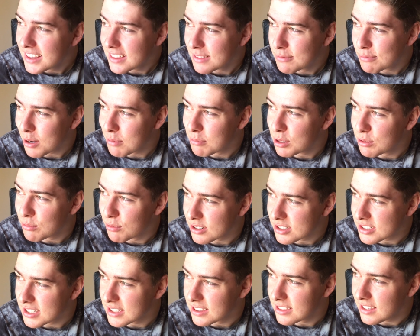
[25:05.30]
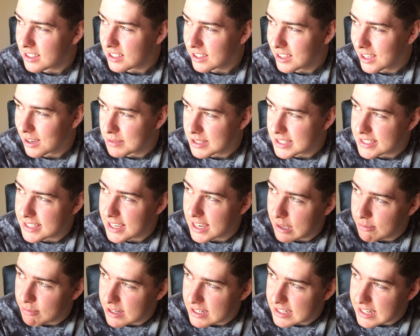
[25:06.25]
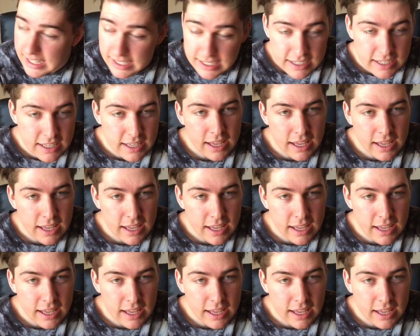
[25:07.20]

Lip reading: probably watching thinking I'm insane, my dad.